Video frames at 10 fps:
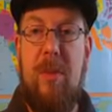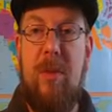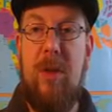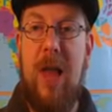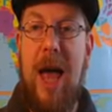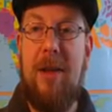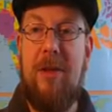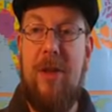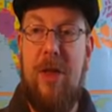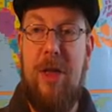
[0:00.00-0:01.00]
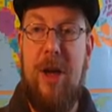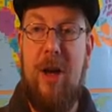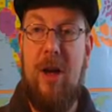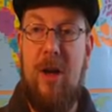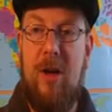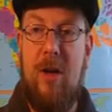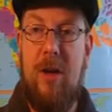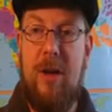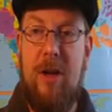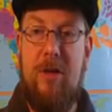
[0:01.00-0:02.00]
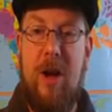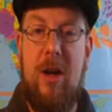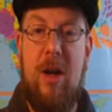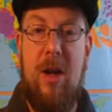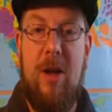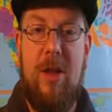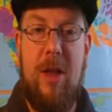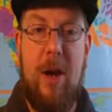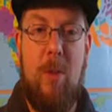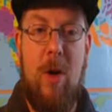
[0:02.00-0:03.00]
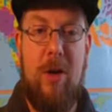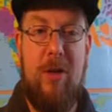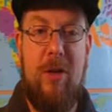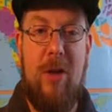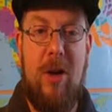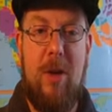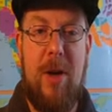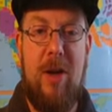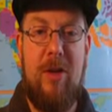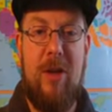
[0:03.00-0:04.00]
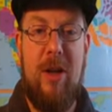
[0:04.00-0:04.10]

last thing on the agenda that I wanted to talk about.